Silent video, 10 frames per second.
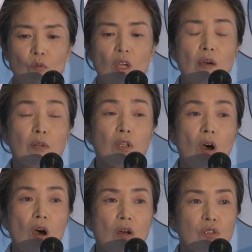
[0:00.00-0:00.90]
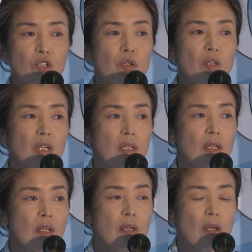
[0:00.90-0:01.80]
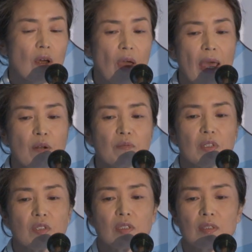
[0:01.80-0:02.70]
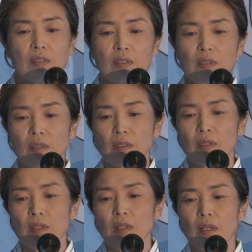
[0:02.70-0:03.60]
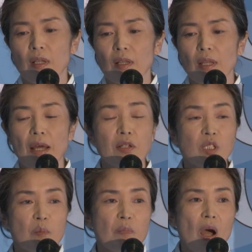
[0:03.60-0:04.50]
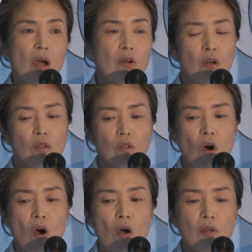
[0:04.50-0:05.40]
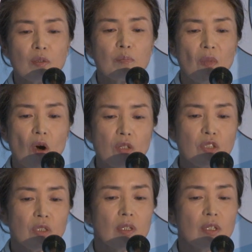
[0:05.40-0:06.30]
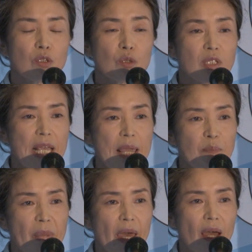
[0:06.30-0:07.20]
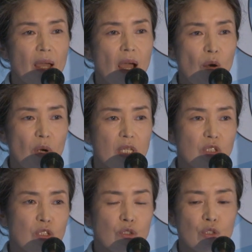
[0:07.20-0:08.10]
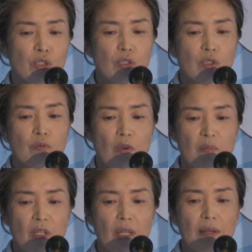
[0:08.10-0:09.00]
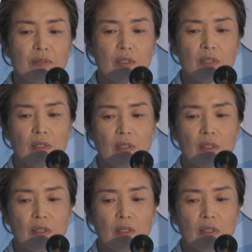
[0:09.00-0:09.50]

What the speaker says: We have a long journey ahead of us. Let us embark a long march to take back our institutions from the left.